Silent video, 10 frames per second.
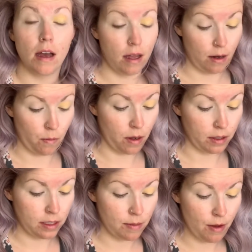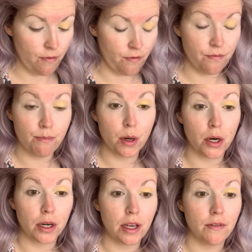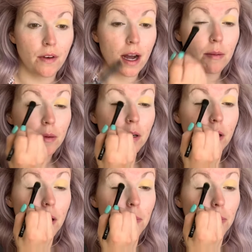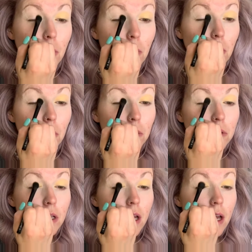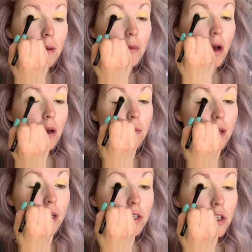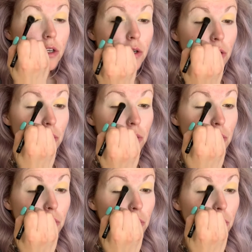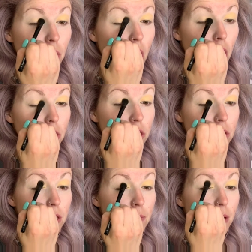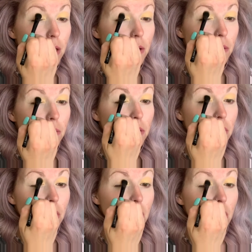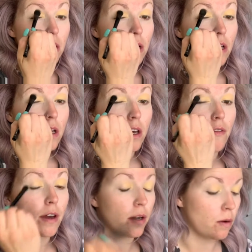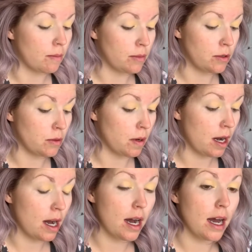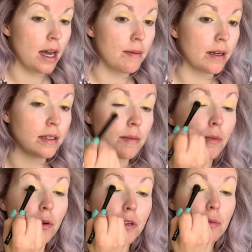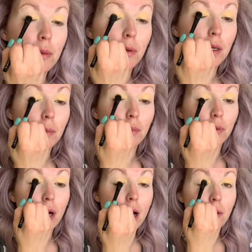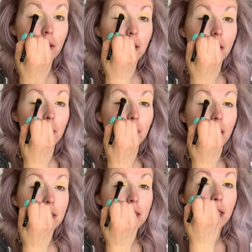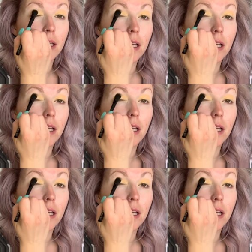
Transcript: And I want this to be pretty vibrant and bold. And I'm not being too cautious about if I go up too high because I'm going to be putting brown in there, blending it